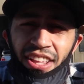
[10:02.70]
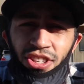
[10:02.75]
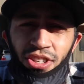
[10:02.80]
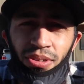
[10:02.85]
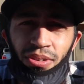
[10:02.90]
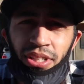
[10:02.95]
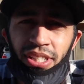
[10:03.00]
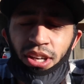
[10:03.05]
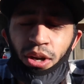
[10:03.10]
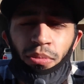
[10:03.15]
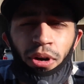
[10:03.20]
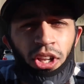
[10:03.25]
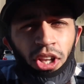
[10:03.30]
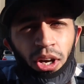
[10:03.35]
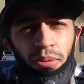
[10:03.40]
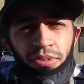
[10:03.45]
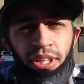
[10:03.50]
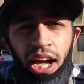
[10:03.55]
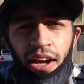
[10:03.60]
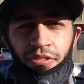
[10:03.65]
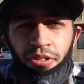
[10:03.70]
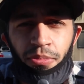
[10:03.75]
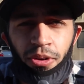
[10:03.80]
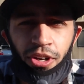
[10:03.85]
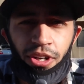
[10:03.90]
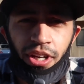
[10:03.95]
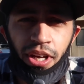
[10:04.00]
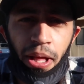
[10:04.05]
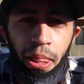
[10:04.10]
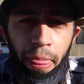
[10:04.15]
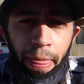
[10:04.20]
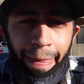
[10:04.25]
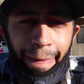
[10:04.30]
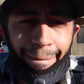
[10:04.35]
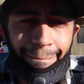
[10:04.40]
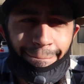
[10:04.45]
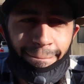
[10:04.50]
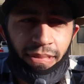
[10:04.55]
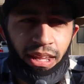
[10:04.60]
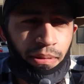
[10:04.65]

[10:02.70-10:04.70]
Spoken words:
to, because alarm's aftermarket. I